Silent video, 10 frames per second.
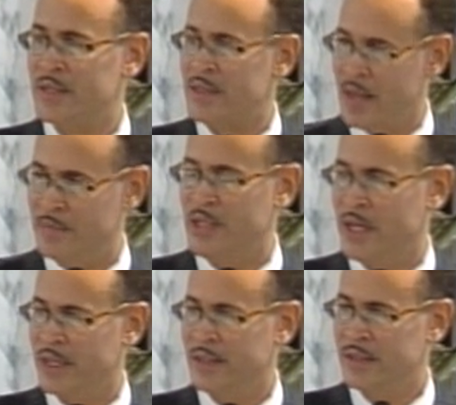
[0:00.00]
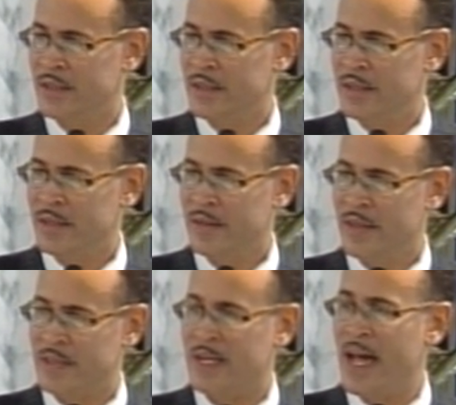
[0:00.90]
subject:
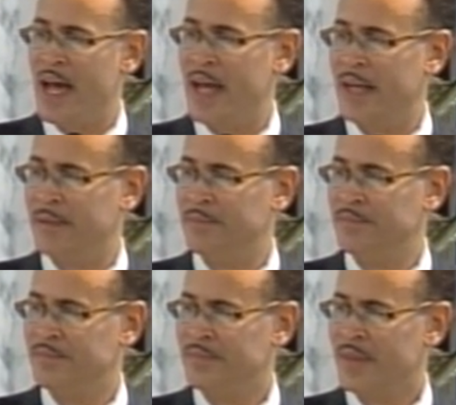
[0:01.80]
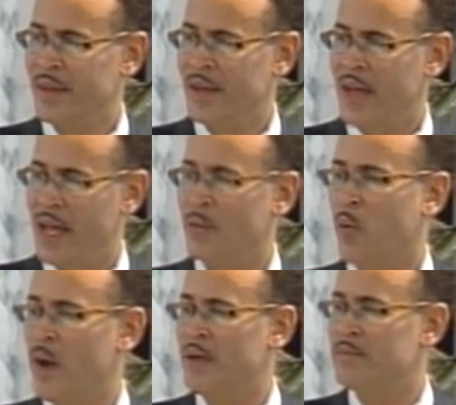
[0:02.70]
the time
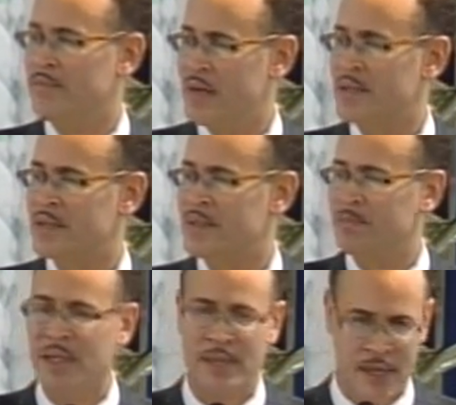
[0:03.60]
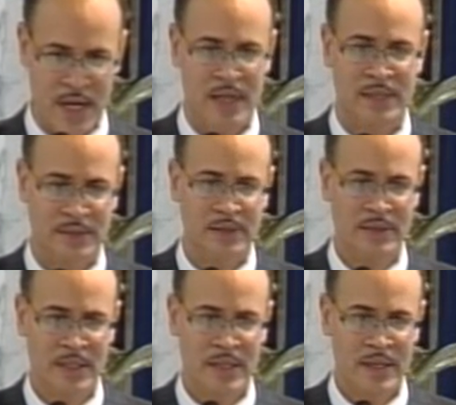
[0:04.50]
and what must be done.
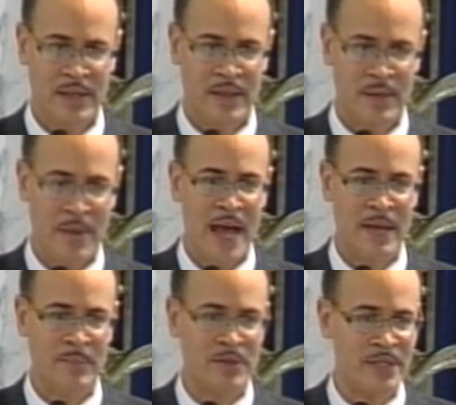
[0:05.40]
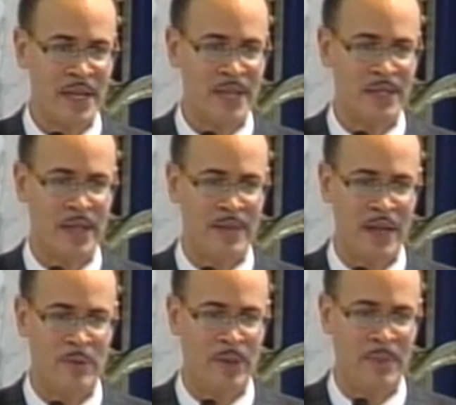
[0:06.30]
The Bible says that
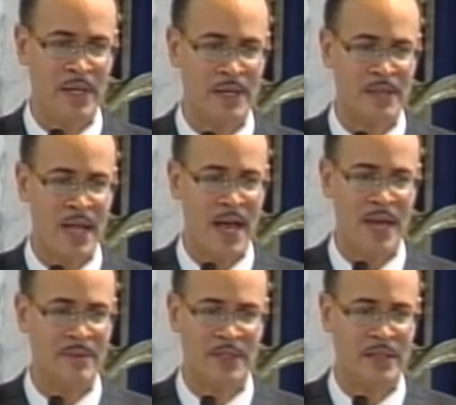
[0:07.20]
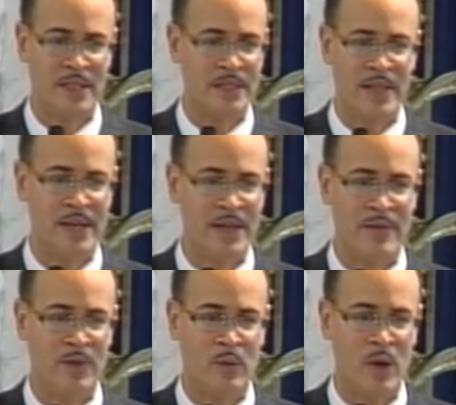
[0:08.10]
there would be a time such as there
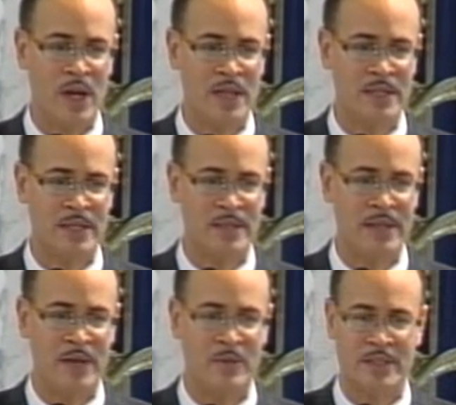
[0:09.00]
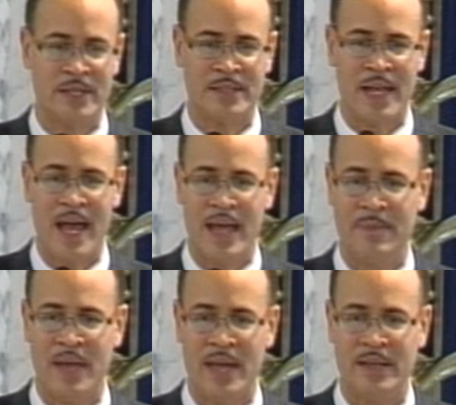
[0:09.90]
never was since there a
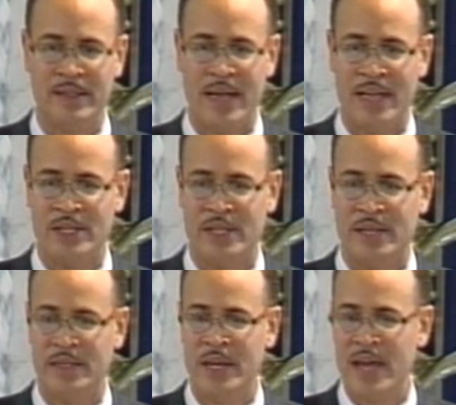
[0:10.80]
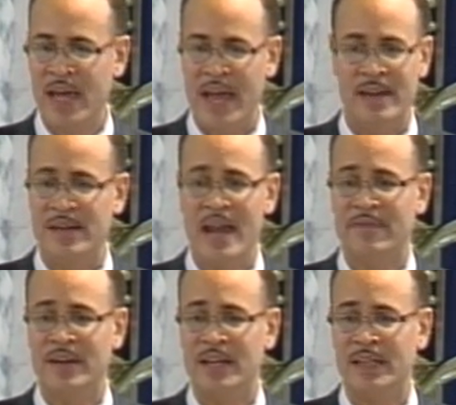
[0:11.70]
time and a nation, and
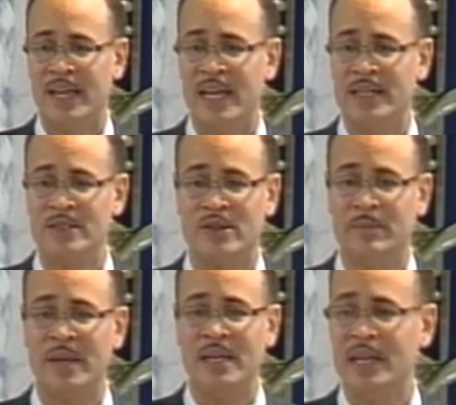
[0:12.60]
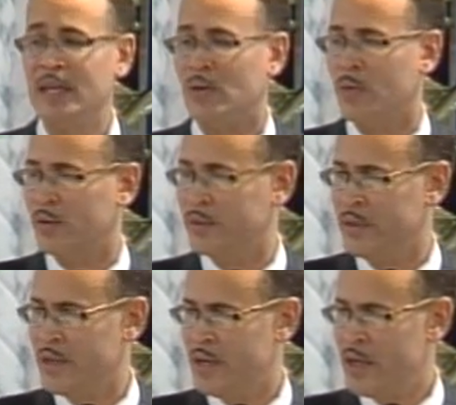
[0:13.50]
never again to be
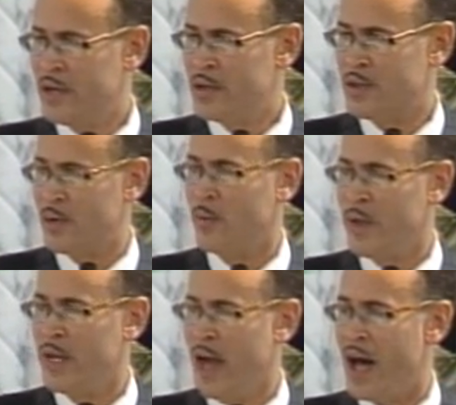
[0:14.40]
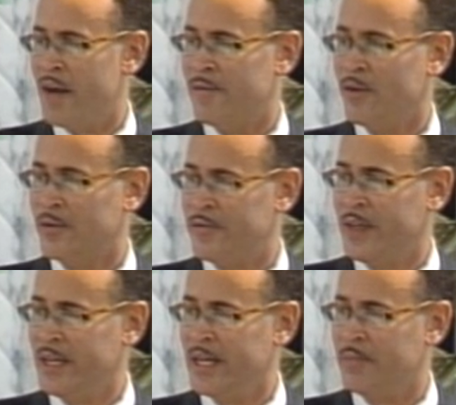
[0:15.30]
equaled. So we are
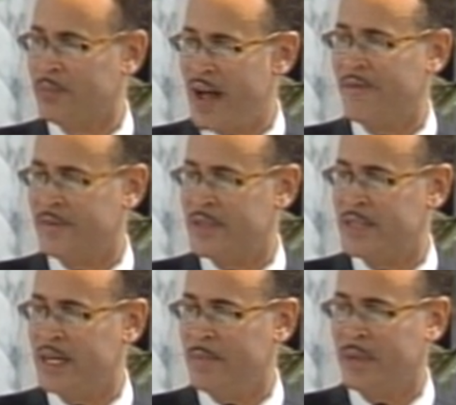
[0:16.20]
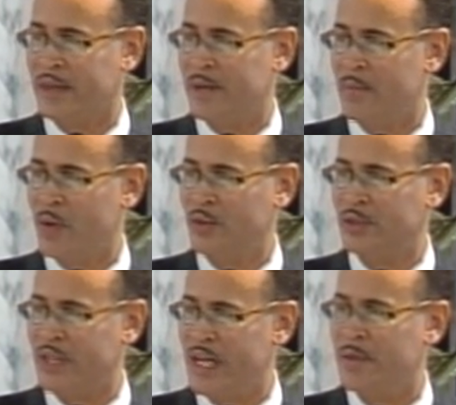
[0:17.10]
fulfilling prophecy, but the
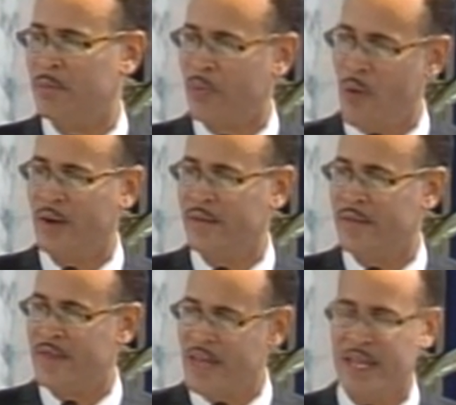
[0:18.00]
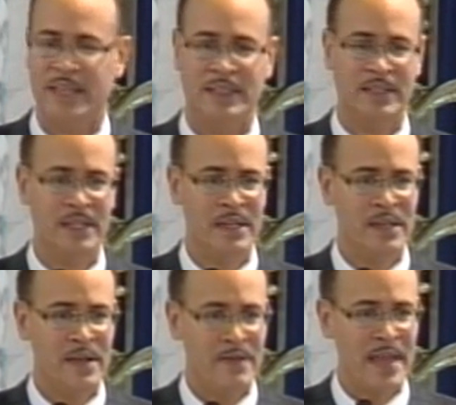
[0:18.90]
most important thing
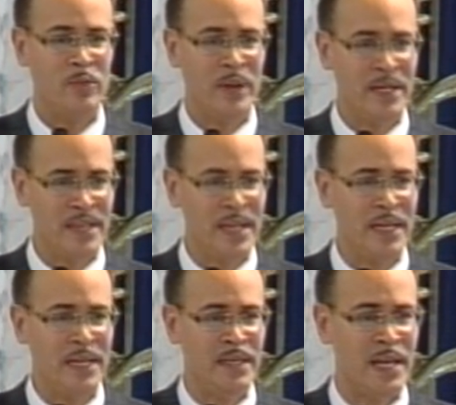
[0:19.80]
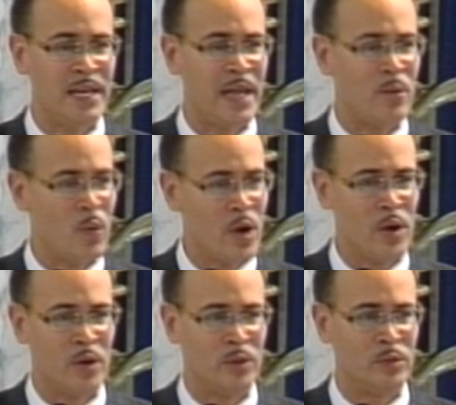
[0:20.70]
that we need in a
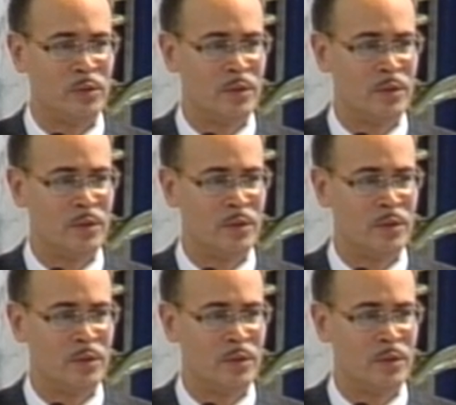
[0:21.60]
world